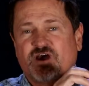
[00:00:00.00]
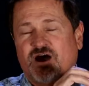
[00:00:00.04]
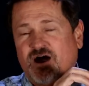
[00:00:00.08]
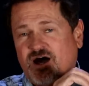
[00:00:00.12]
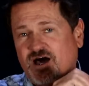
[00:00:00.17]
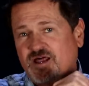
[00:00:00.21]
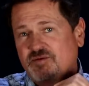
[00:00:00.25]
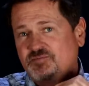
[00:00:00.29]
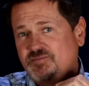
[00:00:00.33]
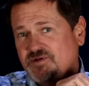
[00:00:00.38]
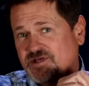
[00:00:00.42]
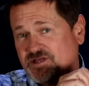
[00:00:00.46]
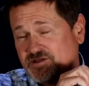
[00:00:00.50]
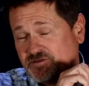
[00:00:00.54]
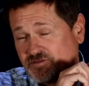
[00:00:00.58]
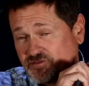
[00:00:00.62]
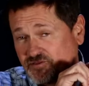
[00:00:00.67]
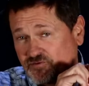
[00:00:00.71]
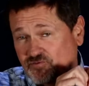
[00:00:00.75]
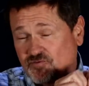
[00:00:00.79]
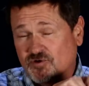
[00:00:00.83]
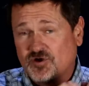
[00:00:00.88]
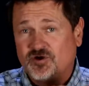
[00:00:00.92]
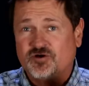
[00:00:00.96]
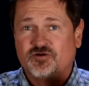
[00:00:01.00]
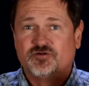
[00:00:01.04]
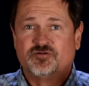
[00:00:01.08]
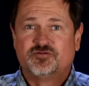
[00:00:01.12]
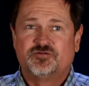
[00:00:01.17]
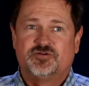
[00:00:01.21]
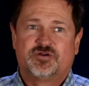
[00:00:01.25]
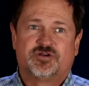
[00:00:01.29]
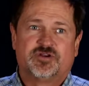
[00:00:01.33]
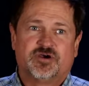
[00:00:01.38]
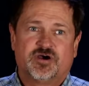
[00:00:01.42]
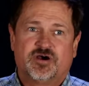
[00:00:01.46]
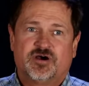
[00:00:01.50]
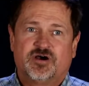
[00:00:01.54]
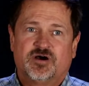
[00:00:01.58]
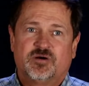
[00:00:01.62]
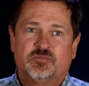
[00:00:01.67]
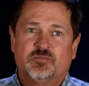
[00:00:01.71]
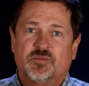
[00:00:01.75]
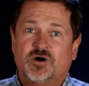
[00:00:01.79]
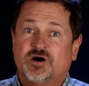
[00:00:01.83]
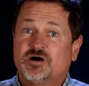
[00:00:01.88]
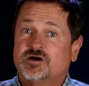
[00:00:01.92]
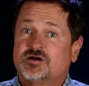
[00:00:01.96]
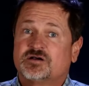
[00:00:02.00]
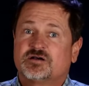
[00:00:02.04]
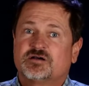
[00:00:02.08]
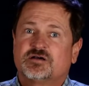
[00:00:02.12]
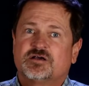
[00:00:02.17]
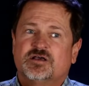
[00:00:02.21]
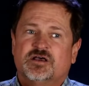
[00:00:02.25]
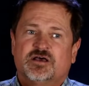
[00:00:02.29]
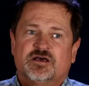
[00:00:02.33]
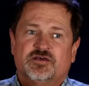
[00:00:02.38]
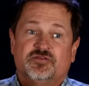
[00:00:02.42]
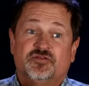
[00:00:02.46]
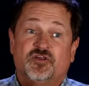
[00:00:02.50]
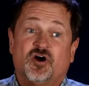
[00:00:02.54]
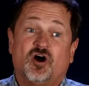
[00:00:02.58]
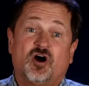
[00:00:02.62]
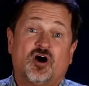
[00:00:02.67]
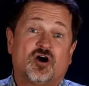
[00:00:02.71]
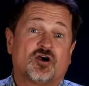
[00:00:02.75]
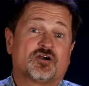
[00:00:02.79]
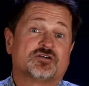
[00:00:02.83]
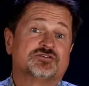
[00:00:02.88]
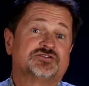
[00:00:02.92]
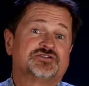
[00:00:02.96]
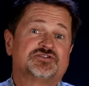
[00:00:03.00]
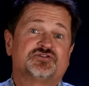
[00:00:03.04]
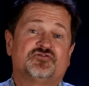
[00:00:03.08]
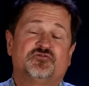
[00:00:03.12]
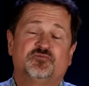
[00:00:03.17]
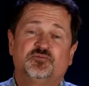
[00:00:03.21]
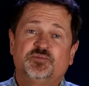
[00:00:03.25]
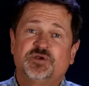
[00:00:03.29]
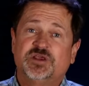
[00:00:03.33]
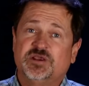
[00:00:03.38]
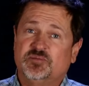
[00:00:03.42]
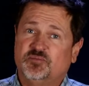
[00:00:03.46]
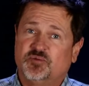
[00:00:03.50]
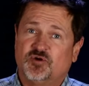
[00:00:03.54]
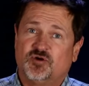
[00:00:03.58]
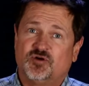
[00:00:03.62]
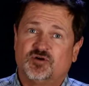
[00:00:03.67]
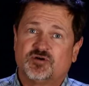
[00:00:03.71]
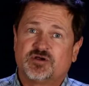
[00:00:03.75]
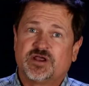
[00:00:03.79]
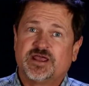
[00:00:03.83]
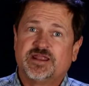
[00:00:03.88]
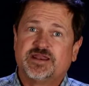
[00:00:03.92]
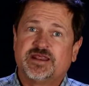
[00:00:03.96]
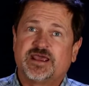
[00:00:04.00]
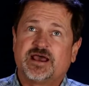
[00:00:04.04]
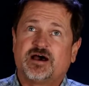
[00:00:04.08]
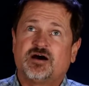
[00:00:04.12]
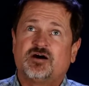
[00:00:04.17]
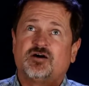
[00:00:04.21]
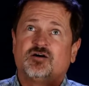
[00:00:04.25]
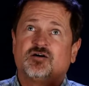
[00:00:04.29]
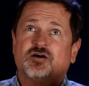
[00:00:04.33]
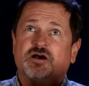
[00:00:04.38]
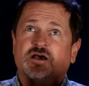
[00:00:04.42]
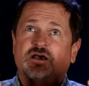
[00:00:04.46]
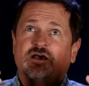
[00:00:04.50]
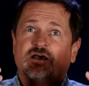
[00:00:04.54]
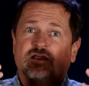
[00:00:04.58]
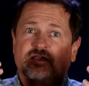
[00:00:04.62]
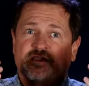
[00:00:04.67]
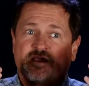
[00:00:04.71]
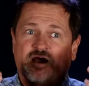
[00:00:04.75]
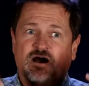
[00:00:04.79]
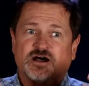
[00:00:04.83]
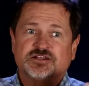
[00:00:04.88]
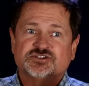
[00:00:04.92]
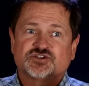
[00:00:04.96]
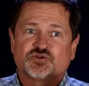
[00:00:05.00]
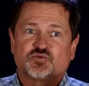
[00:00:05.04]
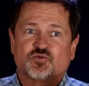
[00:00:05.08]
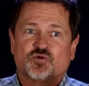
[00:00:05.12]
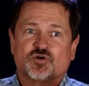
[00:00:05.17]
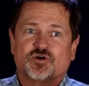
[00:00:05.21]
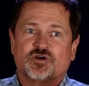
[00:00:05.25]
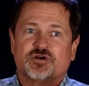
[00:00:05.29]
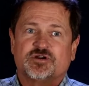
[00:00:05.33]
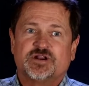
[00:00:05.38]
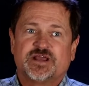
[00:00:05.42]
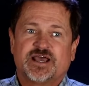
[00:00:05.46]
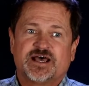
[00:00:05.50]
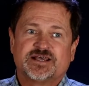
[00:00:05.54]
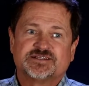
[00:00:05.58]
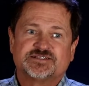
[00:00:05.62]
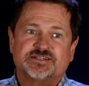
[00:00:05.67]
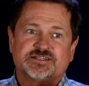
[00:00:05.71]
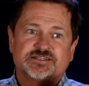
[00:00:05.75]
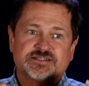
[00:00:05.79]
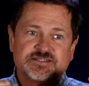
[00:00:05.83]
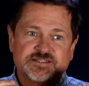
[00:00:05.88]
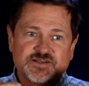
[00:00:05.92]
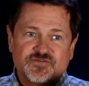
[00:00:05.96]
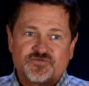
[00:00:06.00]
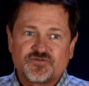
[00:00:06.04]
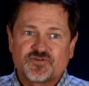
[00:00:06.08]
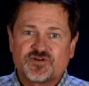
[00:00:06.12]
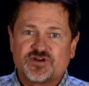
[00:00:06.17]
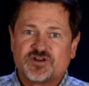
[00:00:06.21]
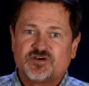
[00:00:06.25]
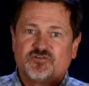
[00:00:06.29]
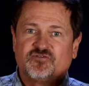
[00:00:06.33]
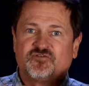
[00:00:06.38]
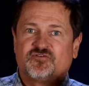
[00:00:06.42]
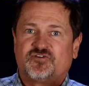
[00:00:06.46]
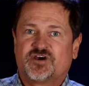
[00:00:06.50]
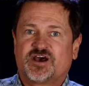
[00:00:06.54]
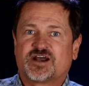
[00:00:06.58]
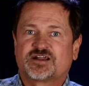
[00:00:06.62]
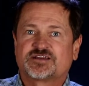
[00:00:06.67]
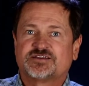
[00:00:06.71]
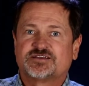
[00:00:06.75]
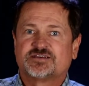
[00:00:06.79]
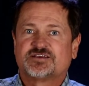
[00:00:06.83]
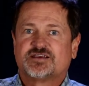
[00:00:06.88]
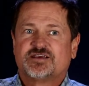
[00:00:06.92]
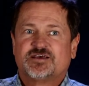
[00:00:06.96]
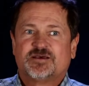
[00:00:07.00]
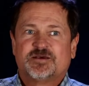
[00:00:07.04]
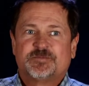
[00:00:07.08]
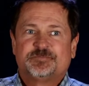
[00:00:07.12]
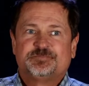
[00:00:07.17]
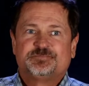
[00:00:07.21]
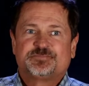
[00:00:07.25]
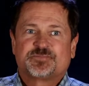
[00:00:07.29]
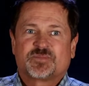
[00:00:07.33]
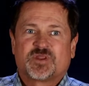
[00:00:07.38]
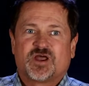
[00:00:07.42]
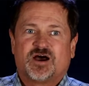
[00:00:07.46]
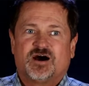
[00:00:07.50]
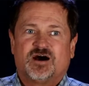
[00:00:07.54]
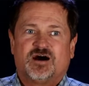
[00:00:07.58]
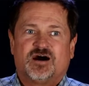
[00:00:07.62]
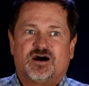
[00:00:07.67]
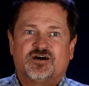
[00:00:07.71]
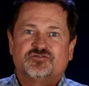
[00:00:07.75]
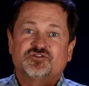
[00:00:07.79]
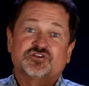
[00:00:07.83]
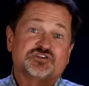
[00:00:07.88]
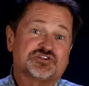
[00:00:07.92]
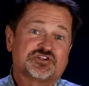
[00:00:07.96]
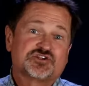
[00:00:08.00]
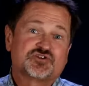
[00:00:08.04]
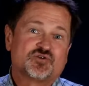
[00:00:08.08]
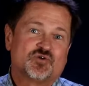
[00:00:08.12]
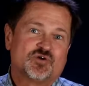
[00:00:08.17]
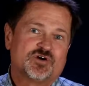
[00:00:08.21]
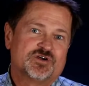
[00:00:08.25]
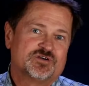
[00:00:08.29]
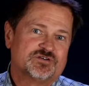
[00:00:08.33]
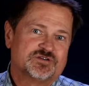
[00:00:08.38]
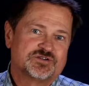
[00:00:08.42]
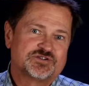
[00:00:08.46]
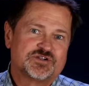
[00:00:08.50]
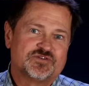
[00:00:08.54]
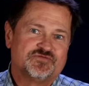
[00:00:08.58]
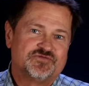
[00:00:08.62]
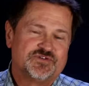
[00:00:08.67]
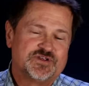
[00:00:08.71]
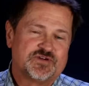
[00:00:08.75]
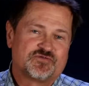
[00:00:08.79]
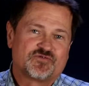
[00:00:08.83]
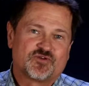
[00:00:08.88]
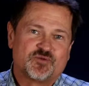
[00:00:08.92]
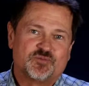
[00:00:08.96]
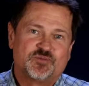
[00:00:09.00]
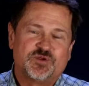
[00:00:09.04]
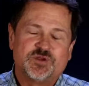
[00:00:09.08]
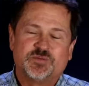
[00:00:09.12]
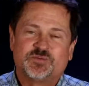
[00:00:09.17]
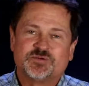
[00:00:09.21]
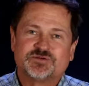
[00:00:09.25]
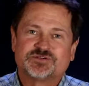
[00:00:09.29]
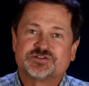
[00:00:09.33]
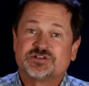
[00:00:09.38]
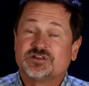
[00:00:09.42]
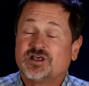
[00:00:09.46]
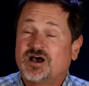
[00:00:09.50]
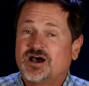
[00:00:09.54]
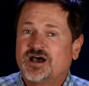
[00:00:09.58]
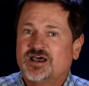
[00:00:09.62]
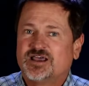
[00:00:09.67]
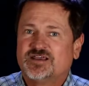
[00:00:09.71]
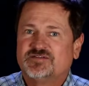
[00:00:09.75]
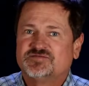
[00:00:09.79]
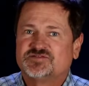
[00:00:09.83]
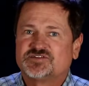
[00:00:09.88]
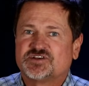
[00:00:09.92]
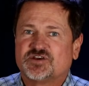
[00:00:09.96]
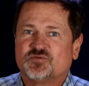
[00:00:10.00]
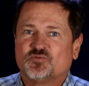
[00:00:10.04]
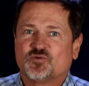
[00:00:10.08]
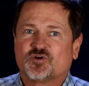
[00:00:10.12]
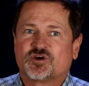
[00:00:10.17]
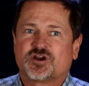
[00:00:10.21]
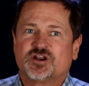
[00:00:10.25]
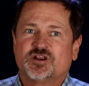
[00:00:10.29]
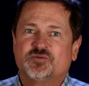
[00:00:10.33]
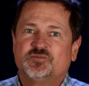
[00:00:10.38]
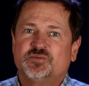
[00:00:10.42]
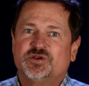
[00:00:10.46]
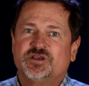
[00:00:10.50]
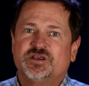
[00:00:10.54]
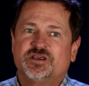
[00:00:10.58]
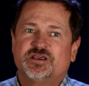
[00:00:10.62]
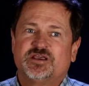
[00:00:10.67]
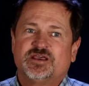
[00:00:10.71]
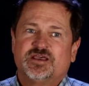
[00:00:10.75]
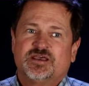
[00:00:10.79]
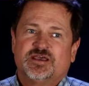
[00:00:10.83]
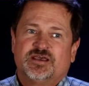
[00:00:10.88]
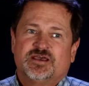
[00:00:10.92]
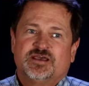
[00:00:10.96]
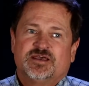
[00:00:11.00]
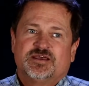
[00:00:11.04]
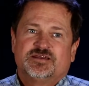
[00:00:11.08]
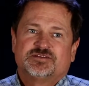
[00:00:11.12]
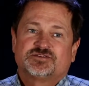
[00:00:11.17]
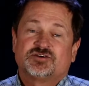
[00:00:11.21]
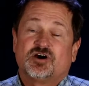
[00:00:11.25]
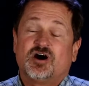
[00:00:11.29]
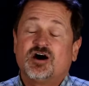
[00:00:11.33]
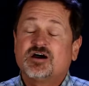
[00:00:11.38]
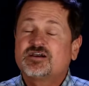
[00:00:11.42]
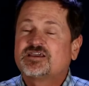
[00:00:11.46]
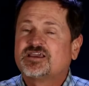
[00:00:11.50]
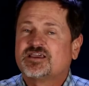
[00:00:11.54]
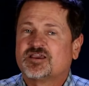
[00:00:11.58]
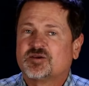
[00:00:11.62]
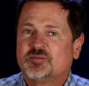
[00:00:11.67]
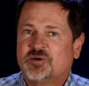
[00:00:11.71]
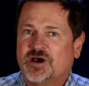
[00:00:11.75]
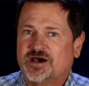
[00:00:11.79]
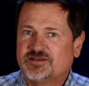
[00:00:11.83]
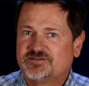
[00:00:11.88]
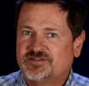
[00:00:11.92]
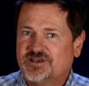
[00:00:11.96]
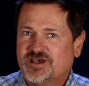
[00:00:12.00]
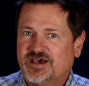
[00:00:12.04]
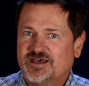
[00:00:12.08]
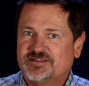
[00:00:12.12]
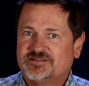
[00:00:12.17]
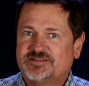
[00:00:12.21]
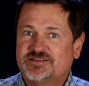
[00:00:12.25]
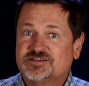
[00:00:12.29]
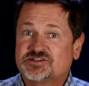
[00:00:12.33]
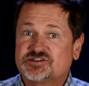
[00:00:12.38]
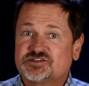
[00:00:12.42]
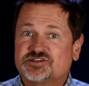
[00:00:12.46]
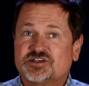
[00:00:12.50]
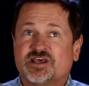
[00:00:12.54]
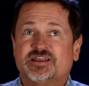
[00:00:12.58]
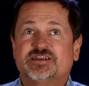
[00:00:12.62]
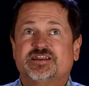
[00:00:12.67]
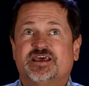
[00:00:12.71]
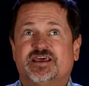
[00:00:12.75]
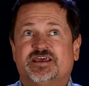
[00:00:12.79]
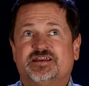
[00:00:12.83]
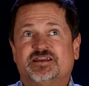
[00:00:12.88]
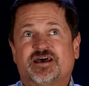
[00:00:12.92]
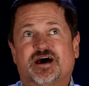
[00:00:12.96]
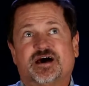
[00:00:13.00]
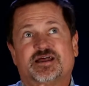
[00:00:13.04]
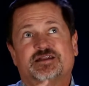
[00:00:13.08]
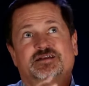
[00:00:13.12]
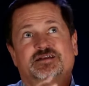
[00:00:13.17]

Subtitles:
God being thrown among the hearts of people and how God's Word has a different effect on the soils of different people's lives. And we're going to be talking about that this Sunday.